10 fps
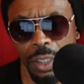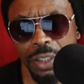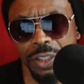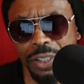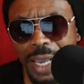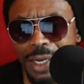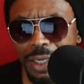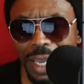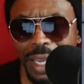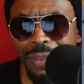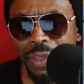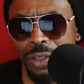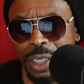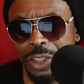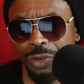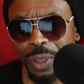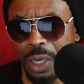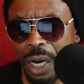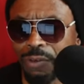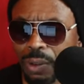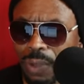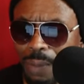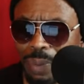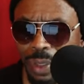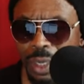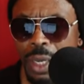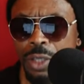Cited in the District of Columbia.